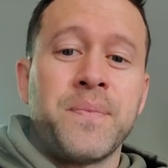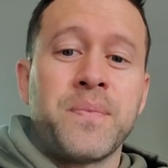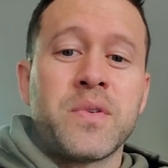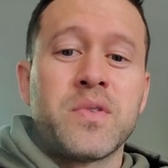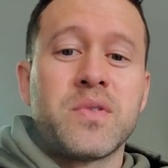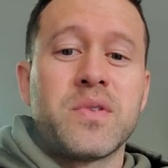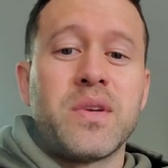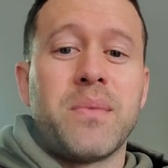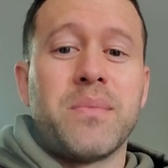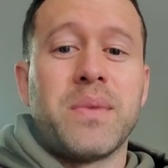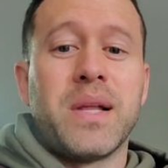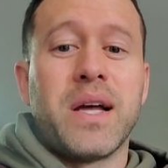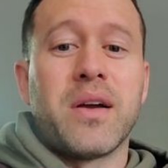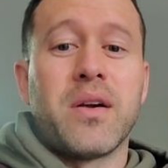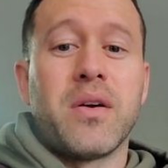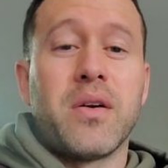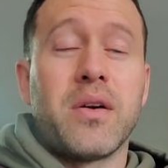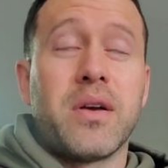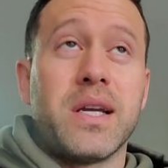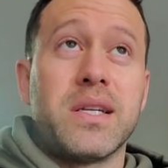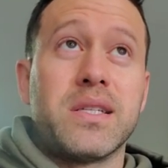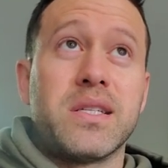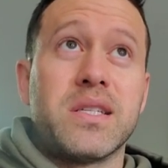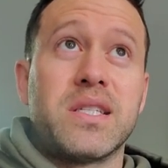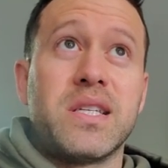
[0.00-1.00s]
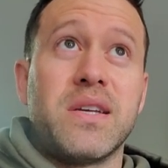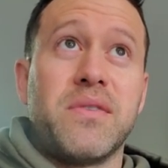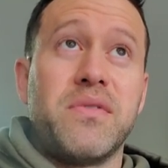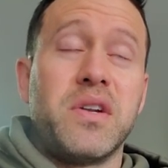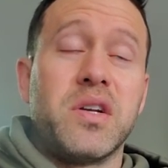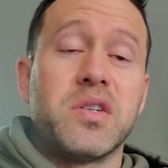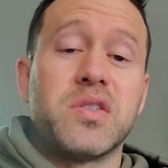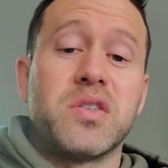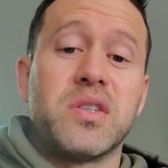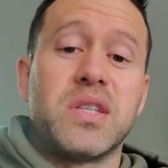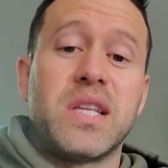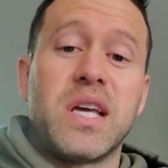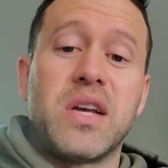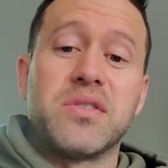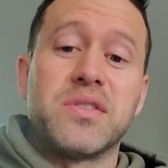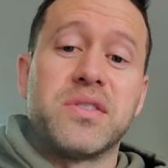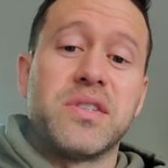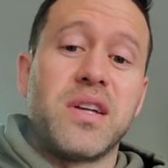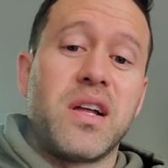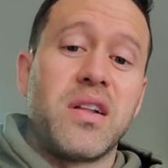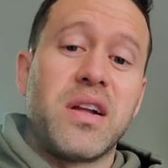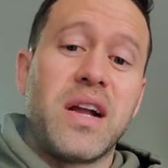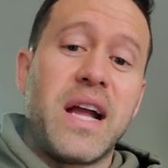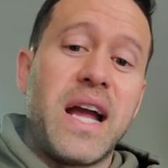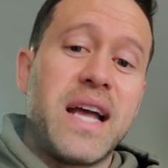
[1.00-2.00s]
So I'm like, okay, it's a seven hundred thousand
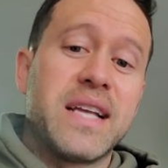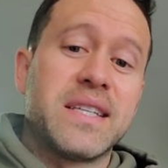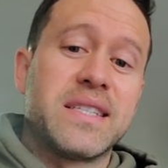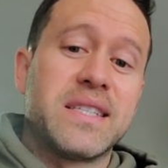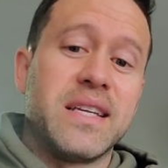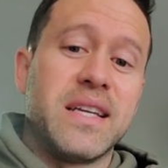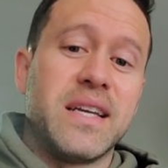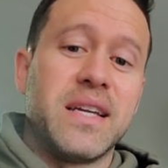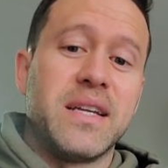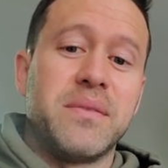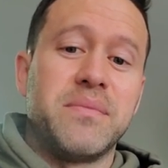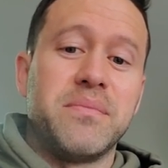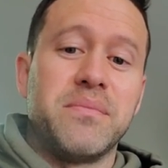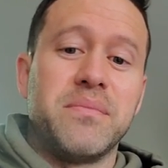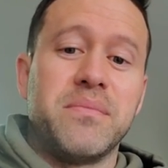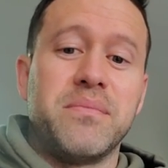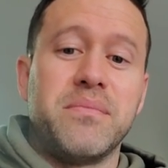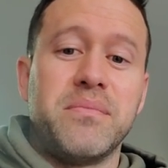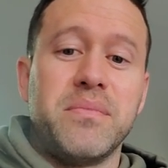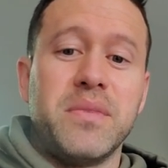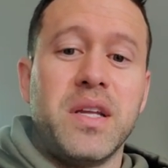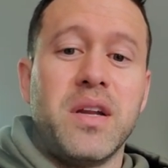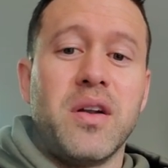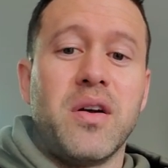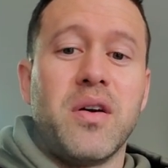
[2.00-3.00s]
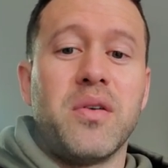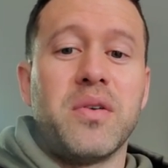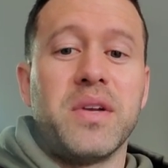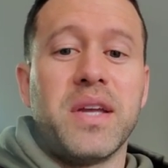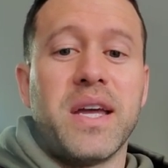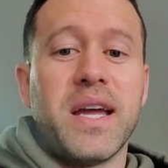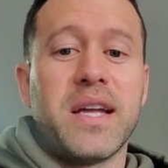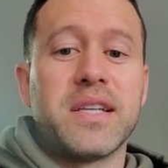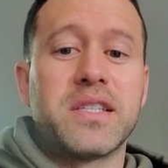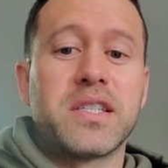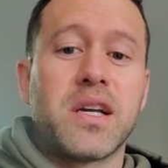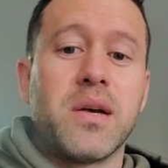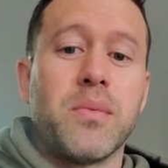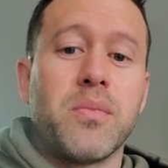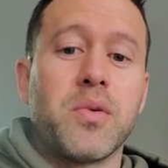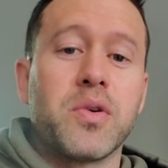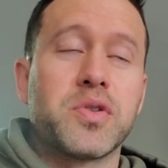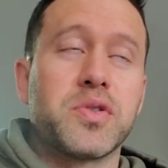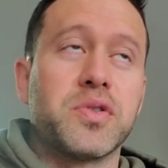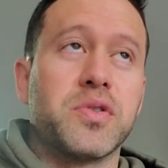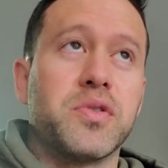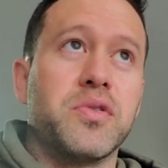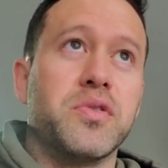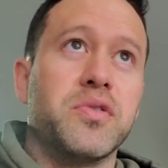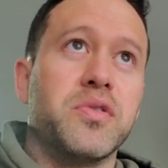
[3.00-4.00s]
dollar asset. You know, yeah, it's
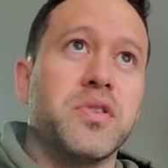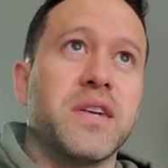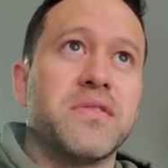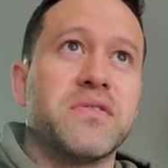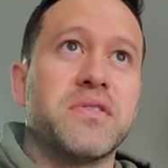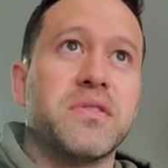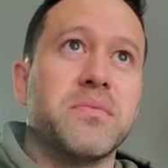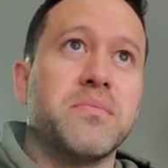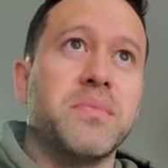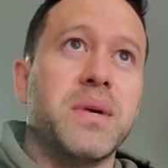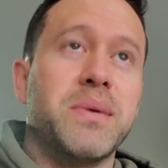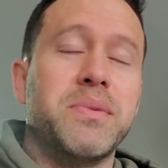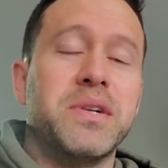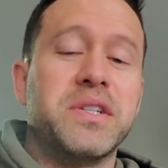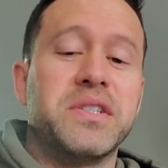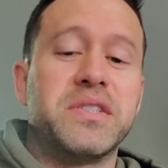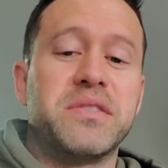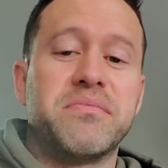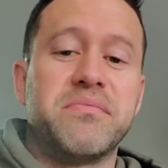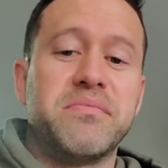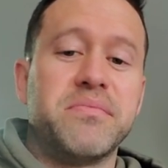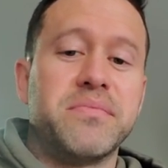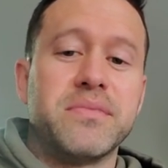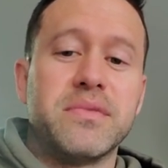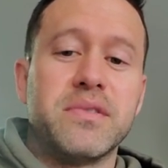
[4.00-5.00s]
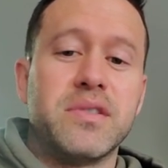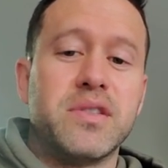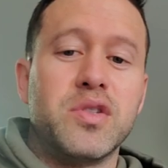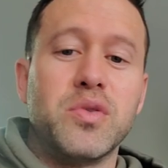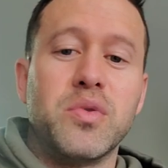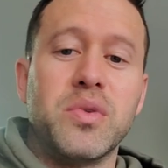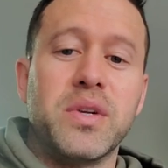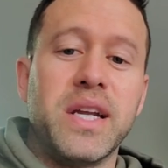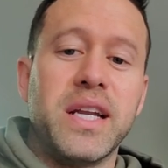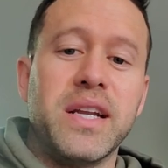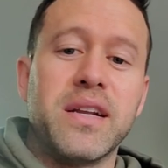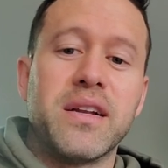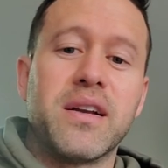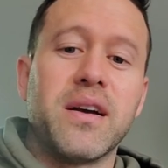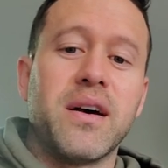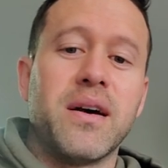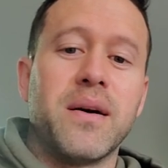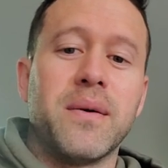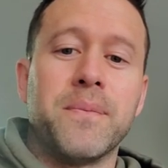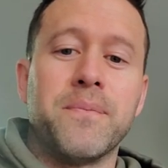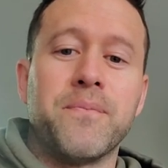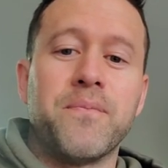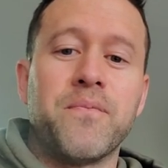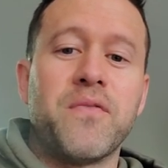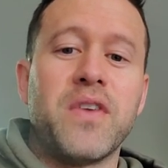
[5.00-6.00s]
commercial. You have to maybe do an
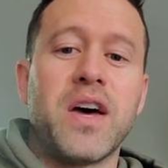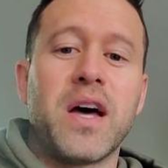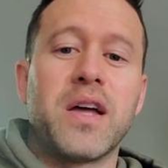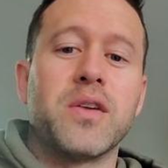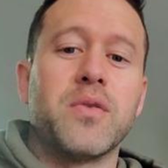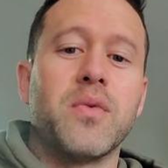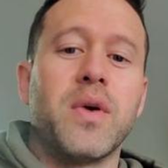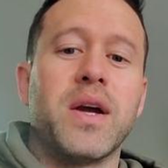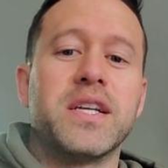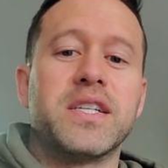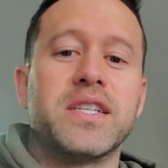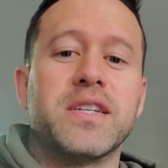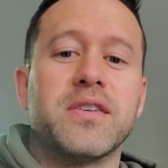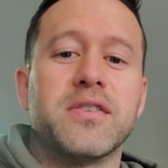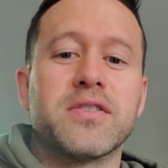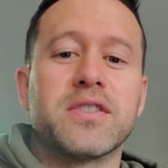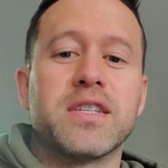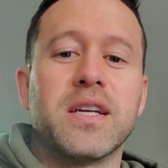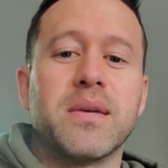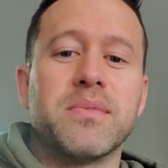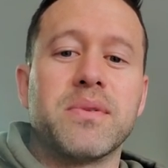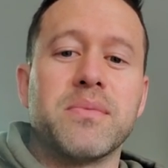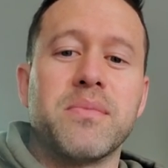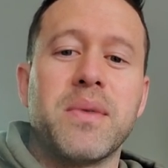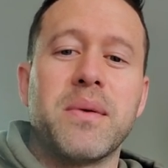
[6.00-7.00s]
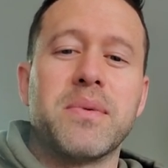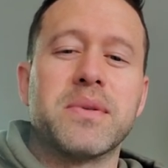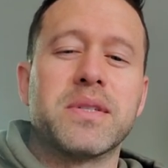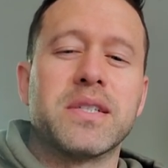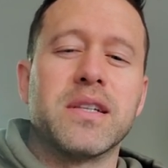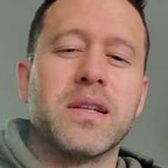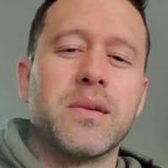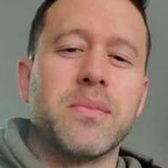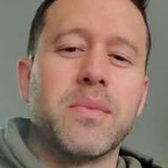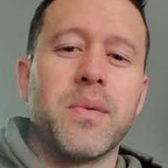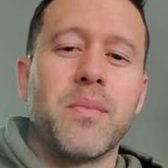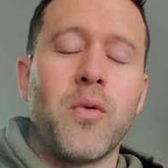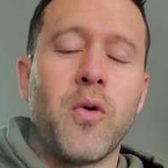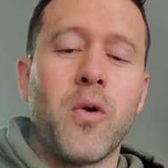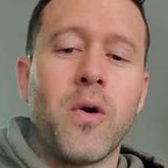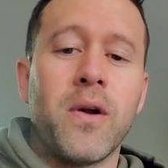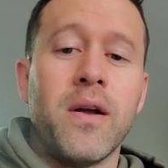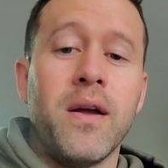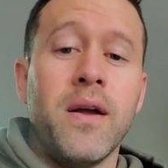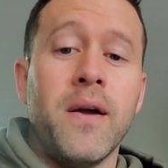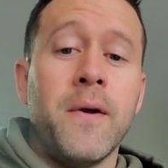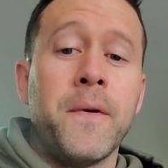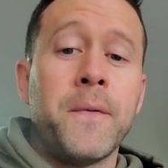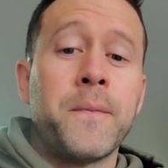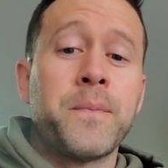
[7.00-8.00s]
income valuation or something. Maybe it's a little bit more.
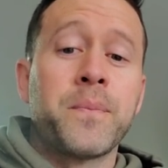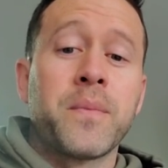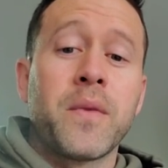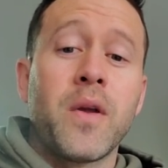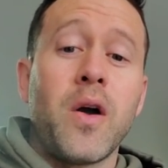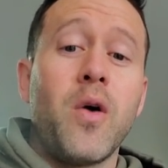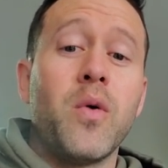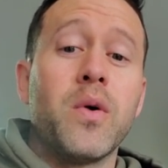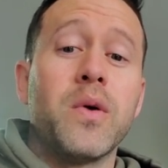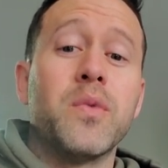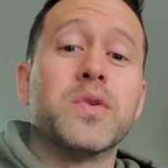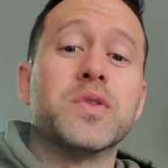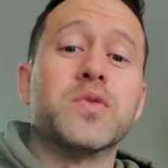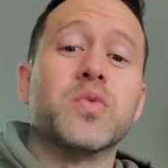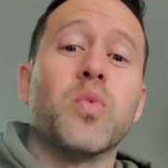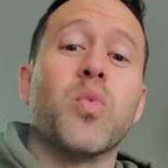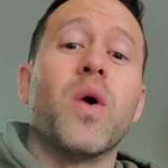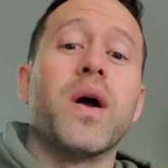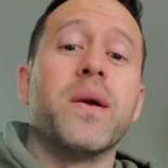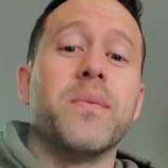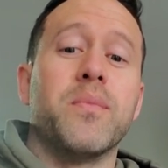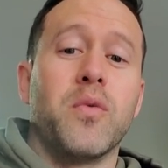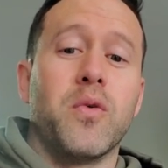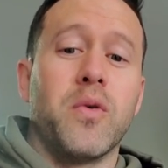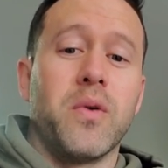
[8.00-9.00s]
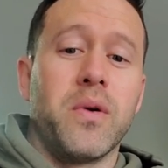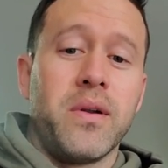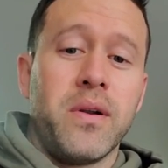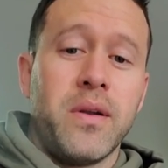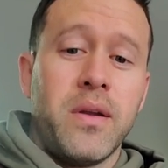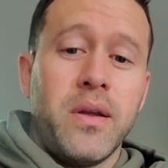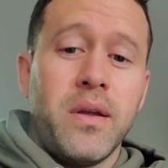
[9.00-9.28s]
Oh, it was way more.